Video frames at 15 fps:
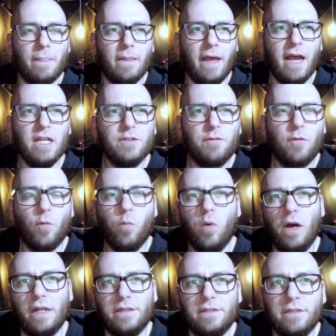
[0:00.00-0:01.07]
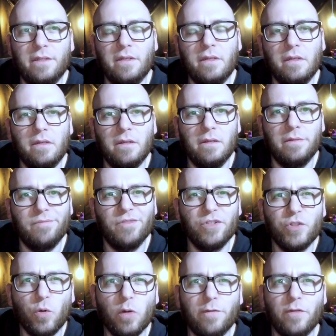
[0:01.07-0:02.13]
As for what, the
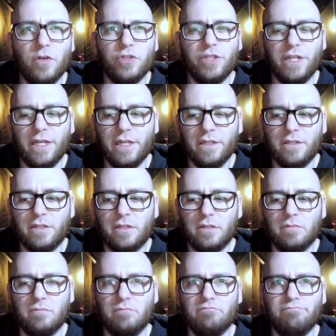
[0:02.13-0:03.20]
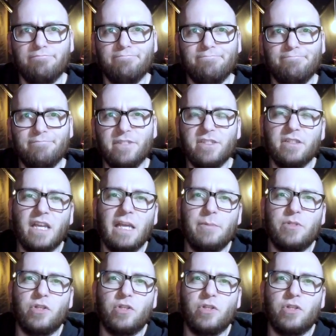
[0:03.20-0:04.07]
short version is, this keeps